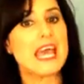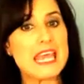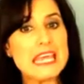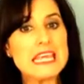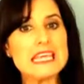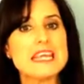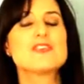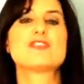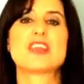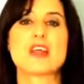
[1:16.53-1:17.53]
E
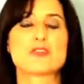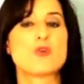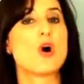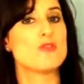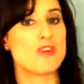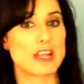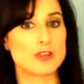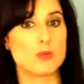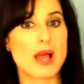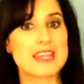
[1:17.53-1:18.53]
stands for
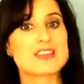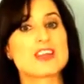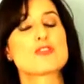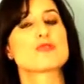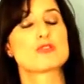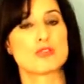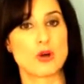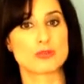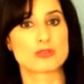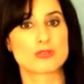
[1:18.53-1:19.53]
evaluating test
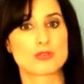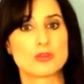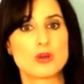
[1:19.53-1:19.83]
results.